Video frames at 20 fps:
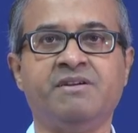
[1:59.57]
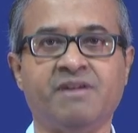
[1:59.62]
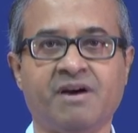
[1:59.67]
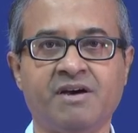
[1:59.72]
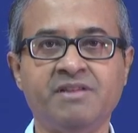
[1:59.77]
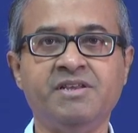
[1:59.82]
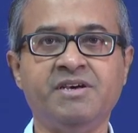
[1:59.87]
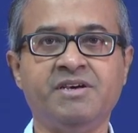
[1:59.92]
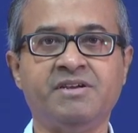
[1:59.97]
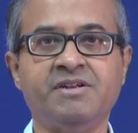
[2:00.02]

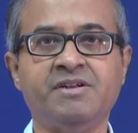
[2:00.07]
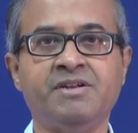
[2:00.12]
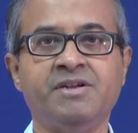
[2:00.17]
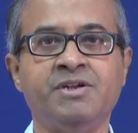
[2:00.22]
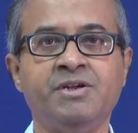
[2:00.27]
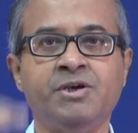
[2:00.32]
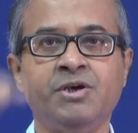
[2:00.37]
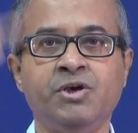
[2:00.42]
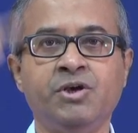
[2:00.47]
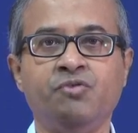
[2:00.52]
Rather
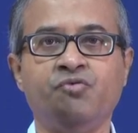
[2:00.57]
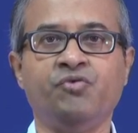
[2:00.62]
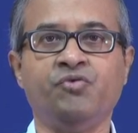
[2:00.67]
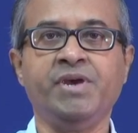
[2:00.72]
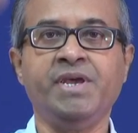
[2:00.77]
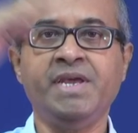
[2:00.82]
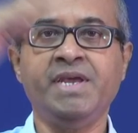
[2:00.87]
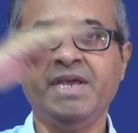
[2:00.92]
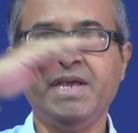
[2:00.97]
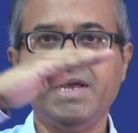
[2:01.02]

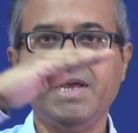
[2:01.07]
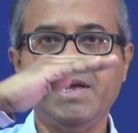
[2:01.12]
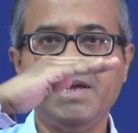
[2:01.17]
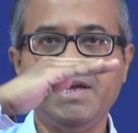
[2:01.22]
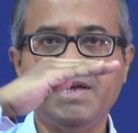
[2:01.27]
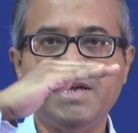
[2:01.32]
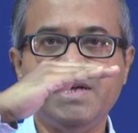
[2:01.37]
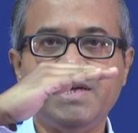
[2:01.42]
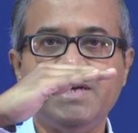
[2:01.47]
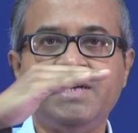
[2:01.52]
we
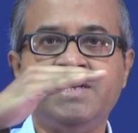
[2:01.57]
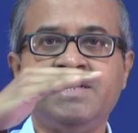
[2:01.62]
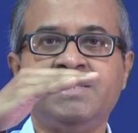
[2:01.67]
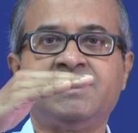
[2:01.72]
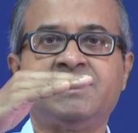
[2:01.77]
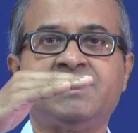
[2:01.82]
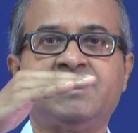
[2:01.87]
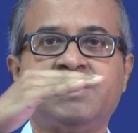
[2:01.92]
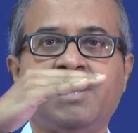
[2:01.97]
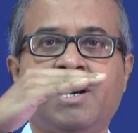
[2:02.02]

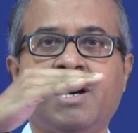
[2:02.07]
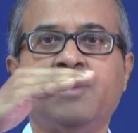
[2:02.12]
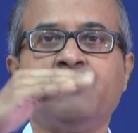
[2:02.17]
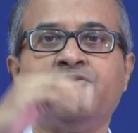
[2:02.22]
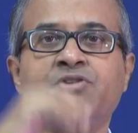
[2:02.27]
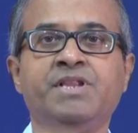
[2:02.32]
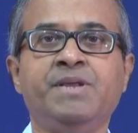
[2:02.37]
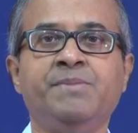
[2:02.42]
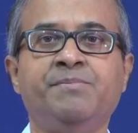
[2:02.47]
start with